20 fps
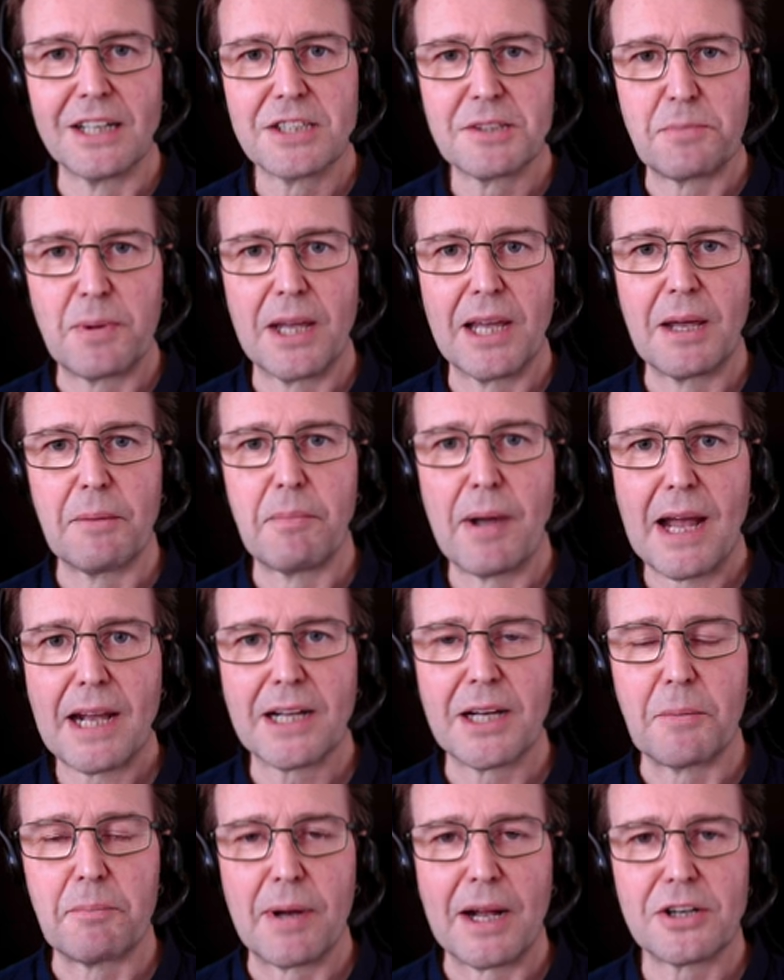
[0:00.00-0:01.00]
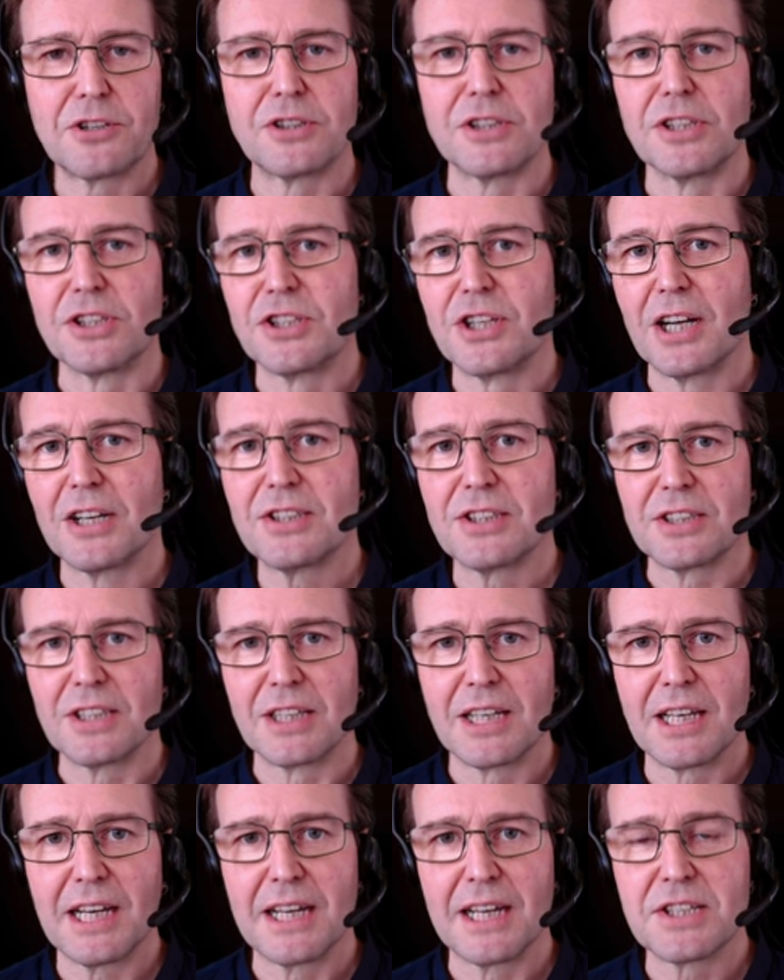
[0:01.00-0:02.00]
a spare backup battery just
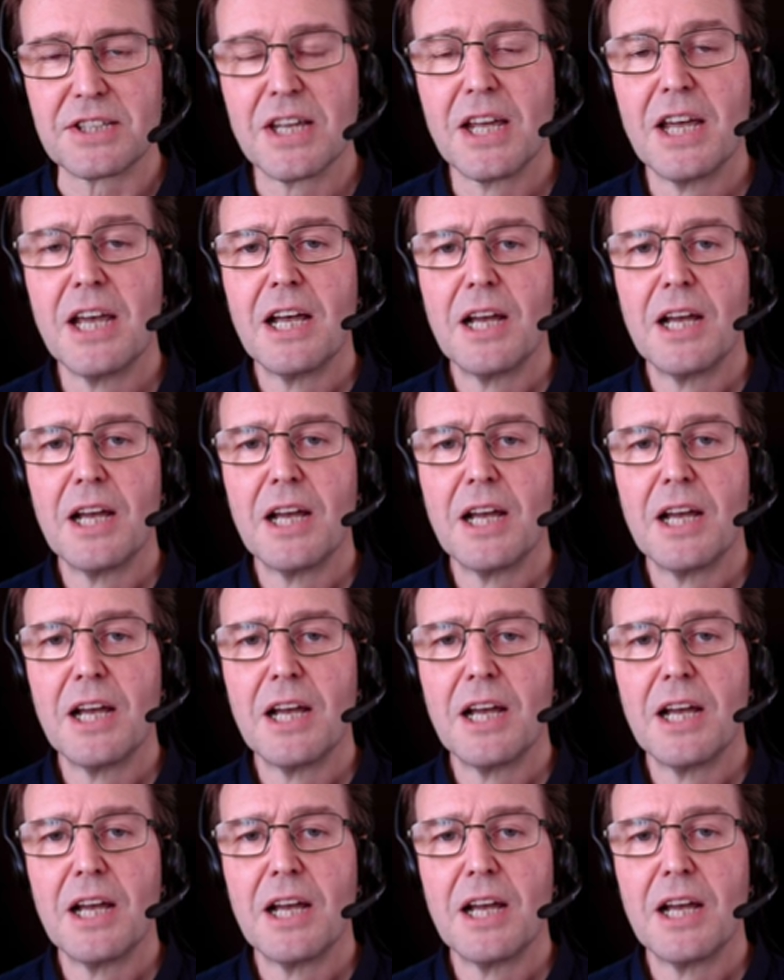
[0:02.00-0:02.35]
in case